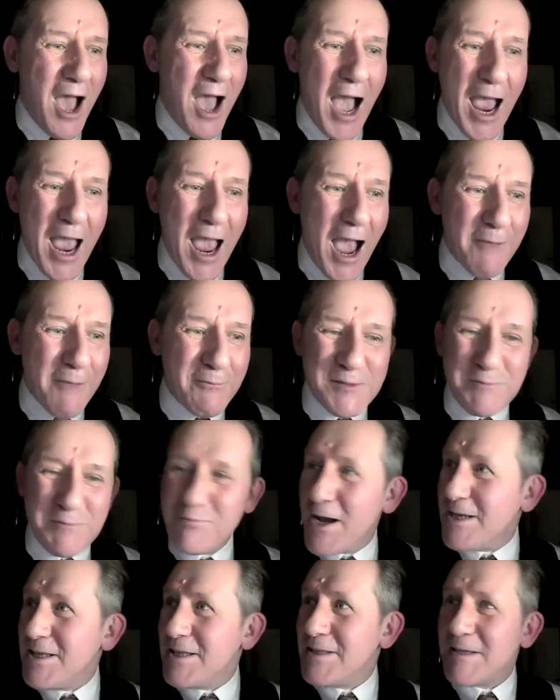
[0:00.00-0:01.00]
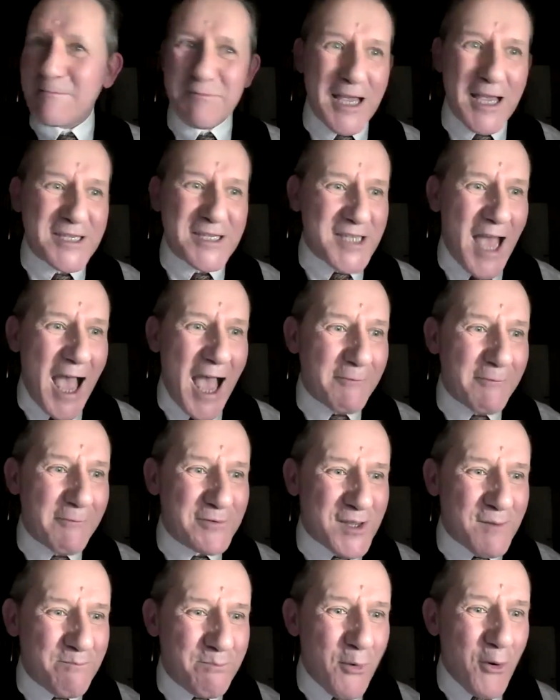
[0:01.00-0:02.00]
I, I was bred in this place. I
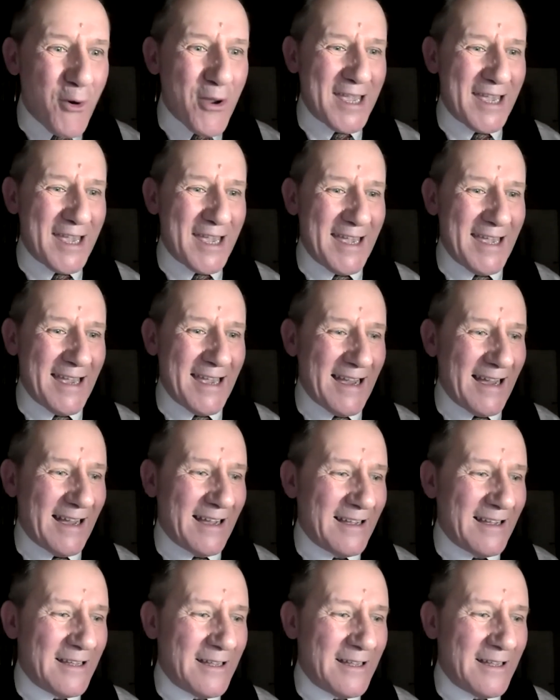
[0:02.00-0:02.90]
was a boy here.